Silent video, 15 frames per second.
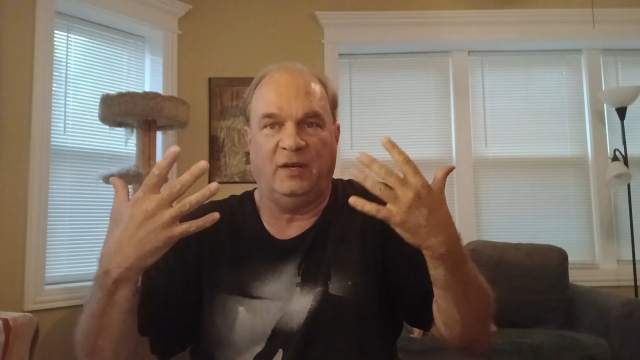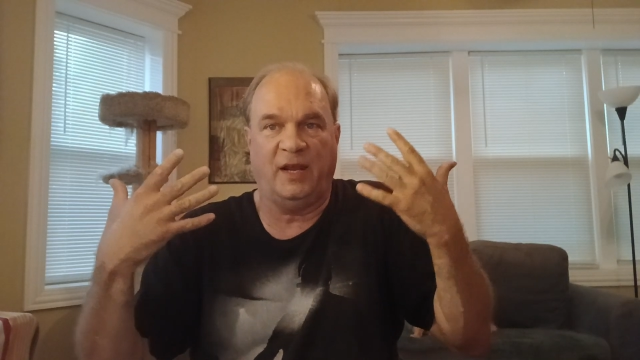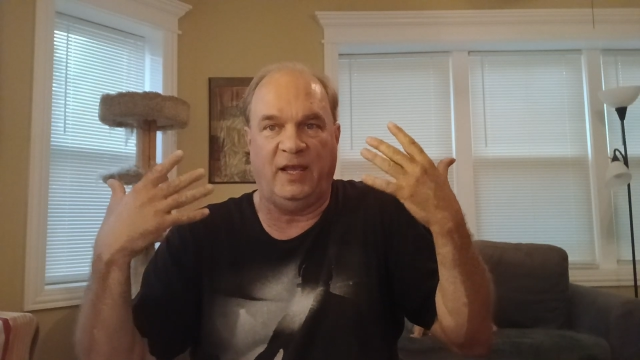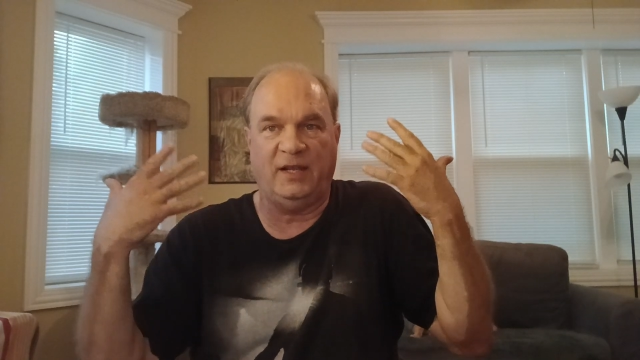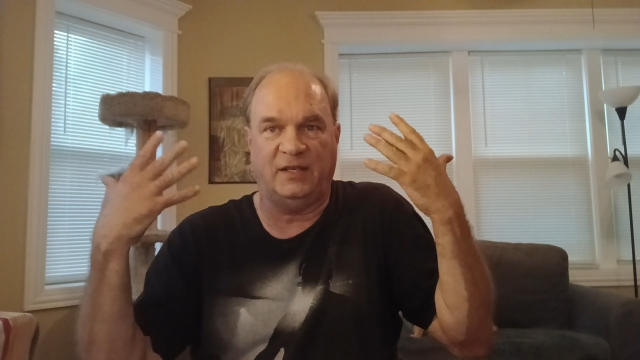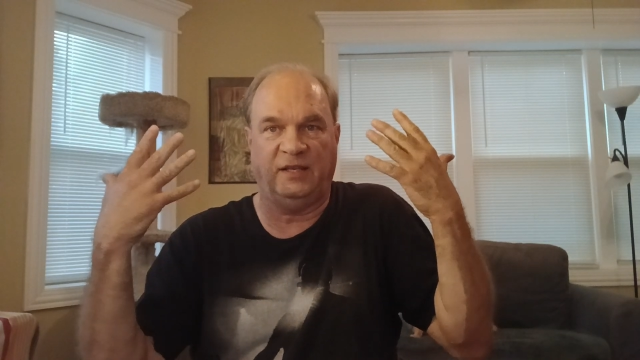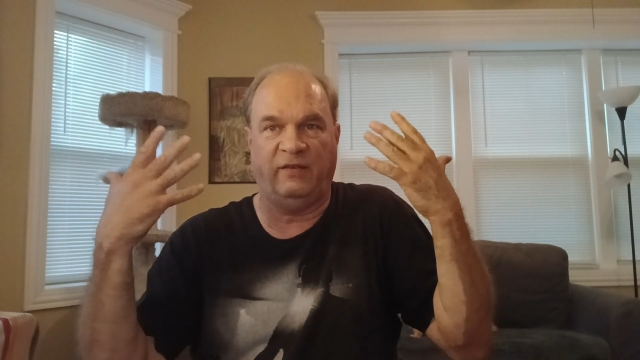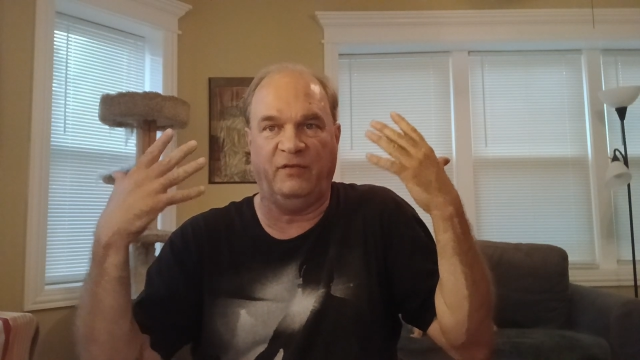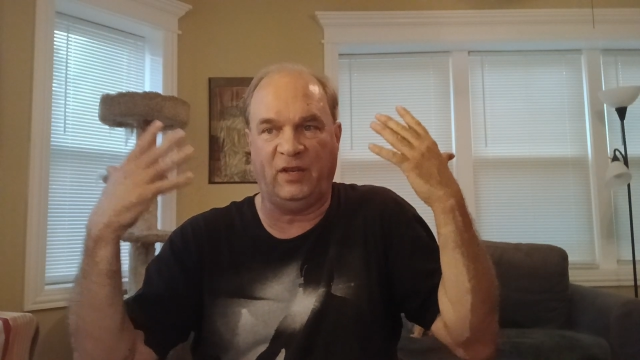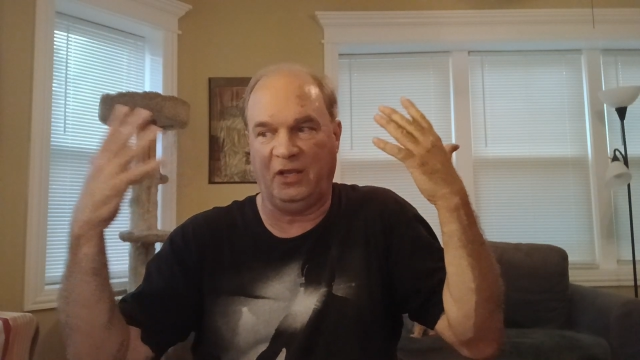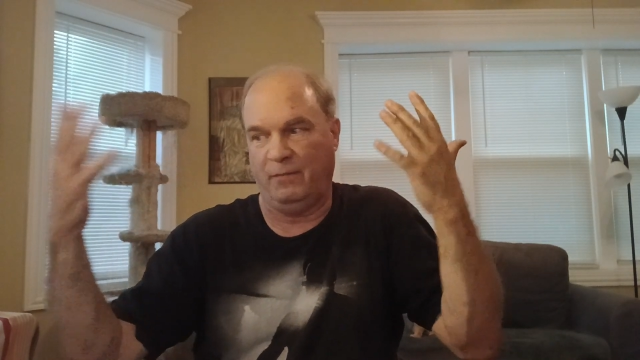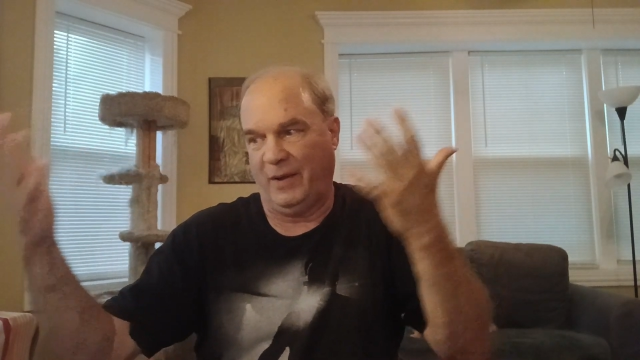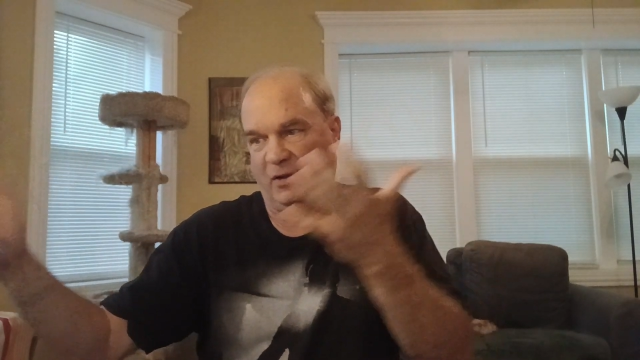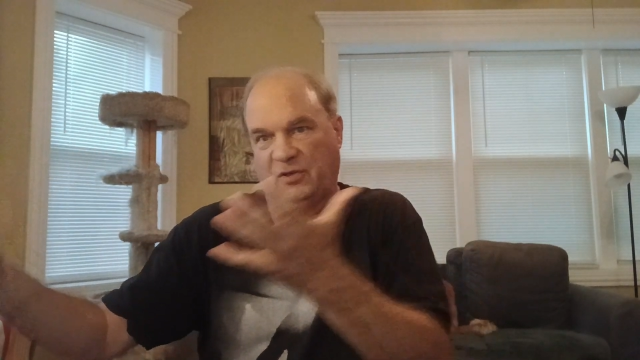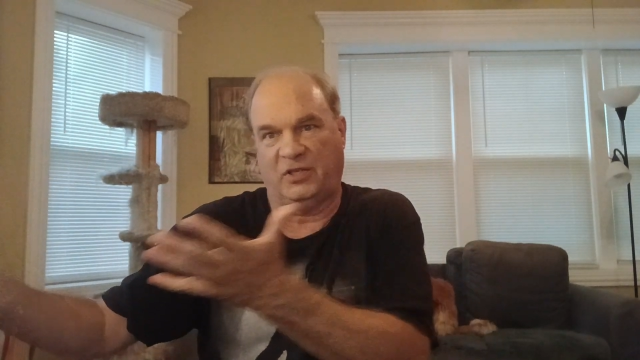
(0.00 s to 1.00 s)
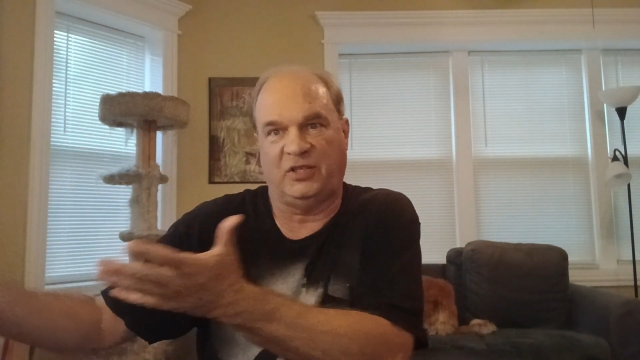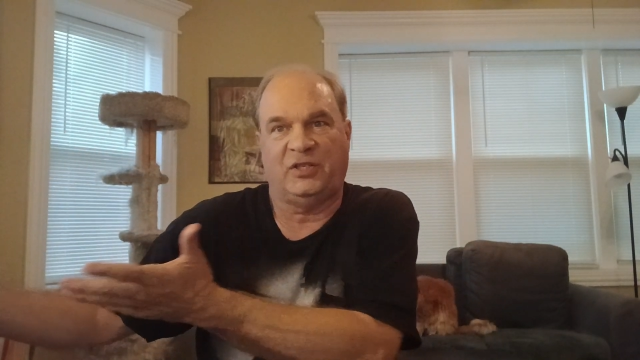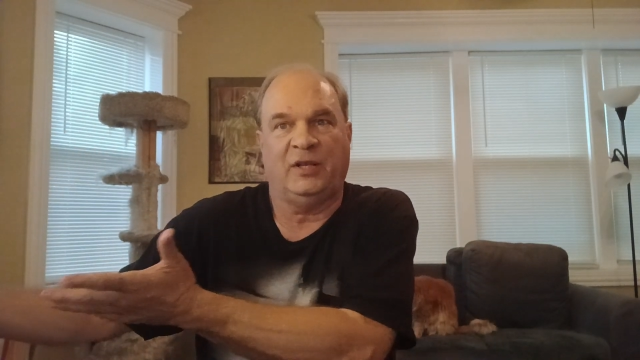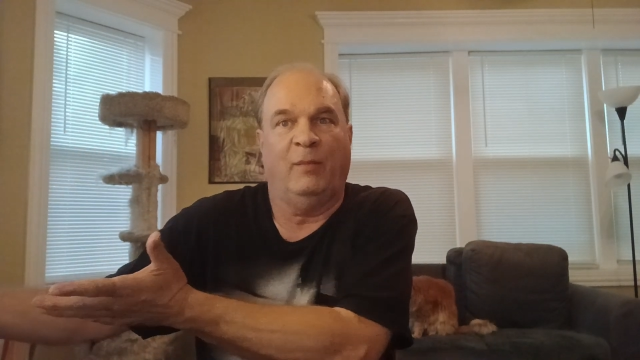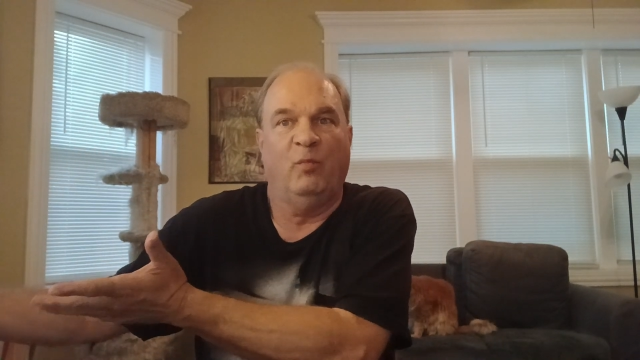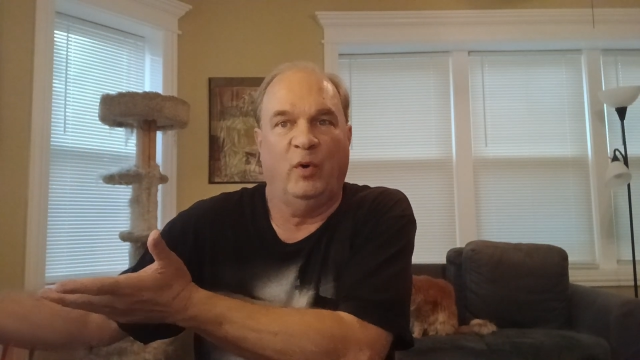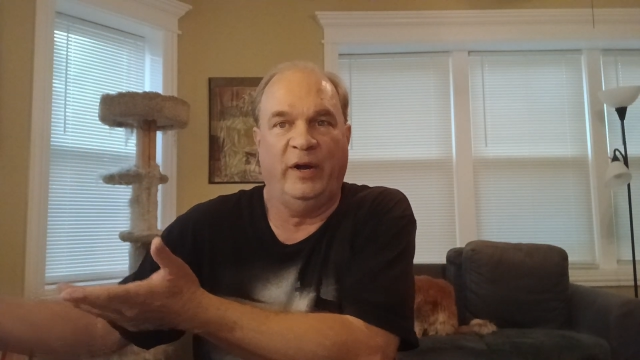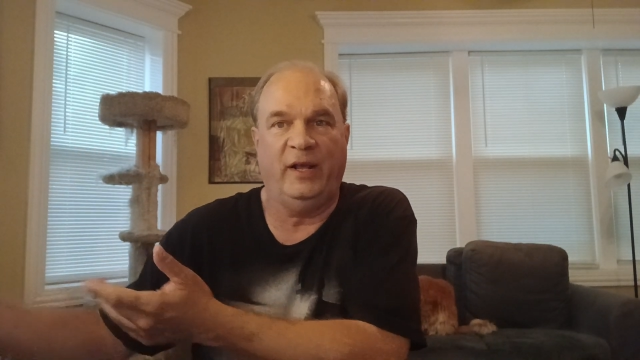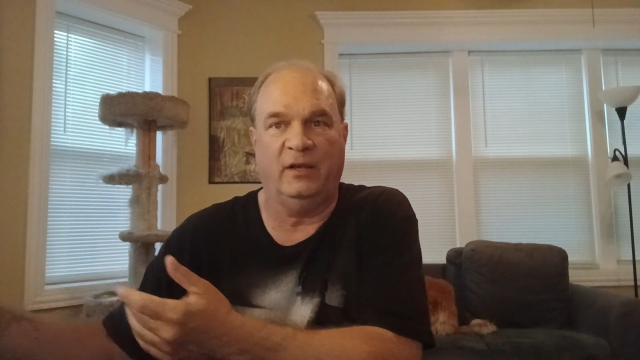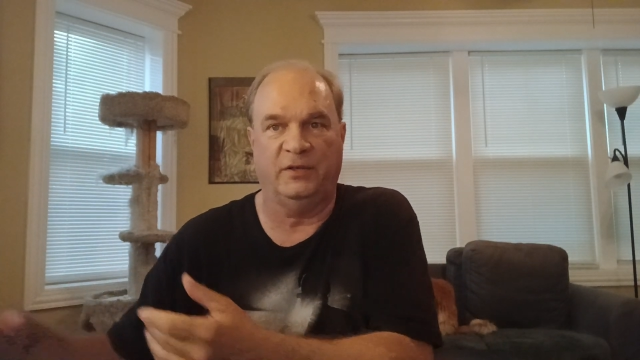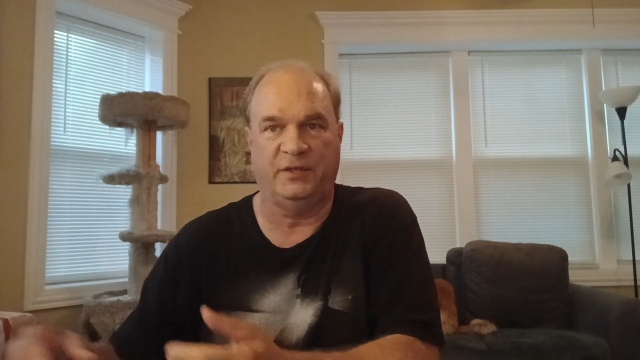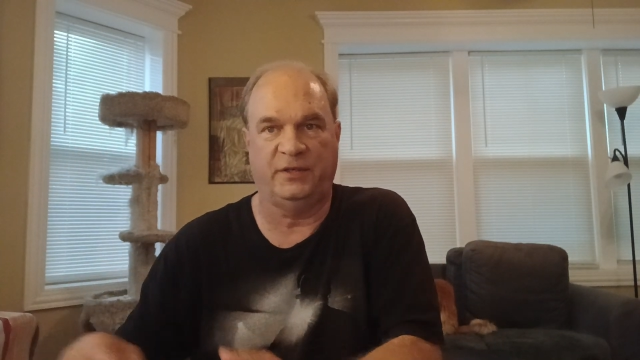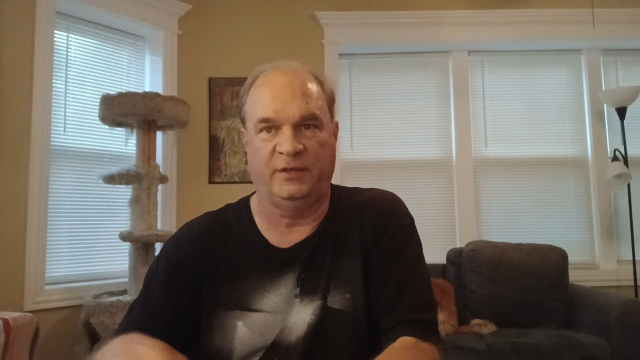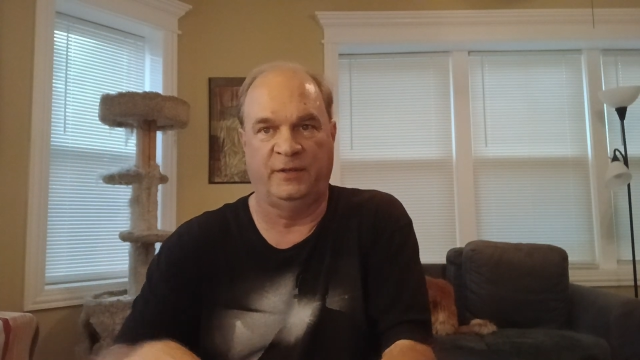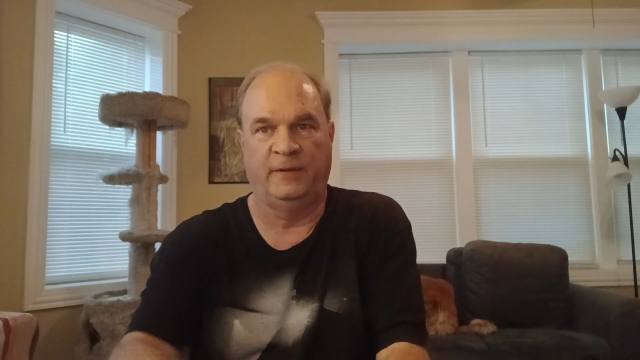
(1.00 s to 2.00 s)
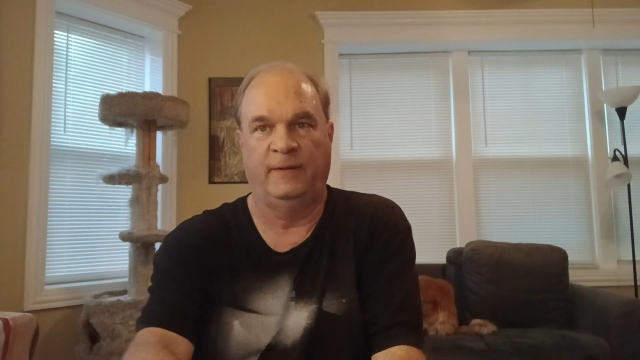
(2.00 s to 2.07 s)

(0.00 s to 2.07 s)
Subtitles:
negativity about someone else.